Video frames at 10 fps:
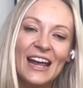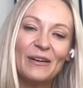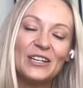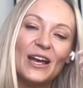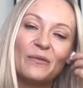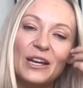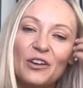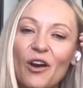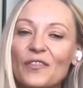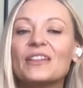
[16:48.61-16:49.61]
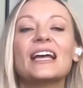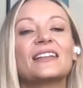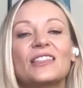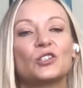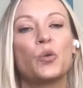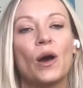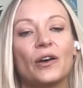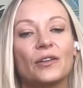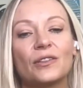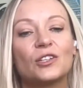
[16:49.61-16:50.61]
when you're on like the
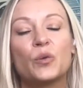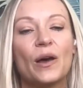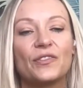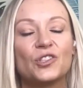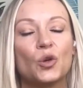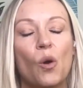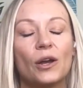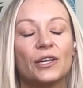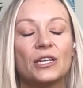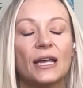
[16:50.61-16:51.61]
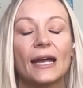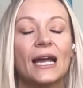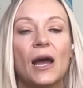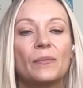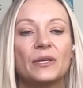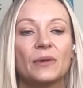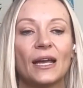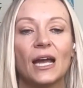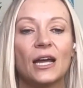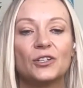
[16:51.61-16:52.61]
12th squat, and you're like,
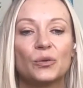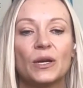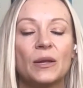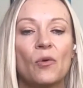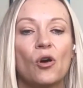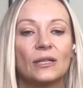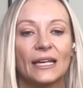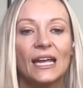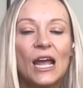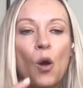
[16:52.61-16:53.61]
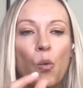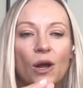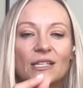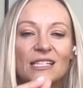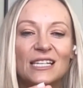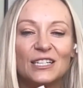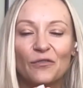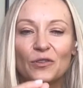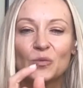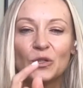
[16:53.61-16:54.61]
I can't do anymore. Like, what is the
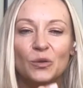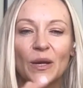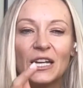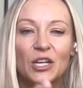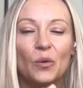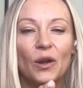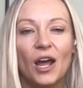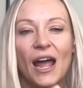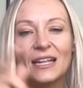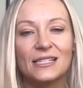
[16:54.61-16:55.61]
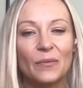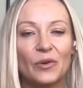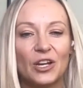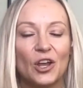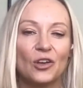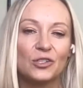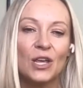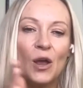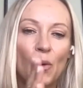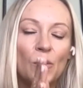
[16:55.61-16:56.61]
difference between you and I and somebody else
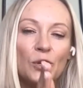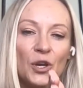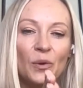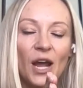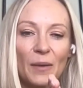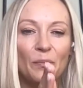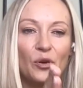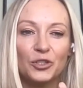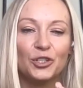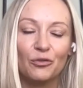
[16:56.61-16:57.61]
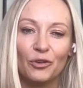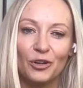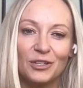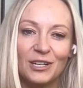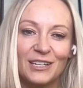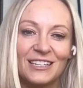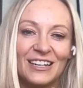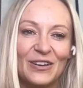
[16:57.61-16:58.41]
when you and I push through to,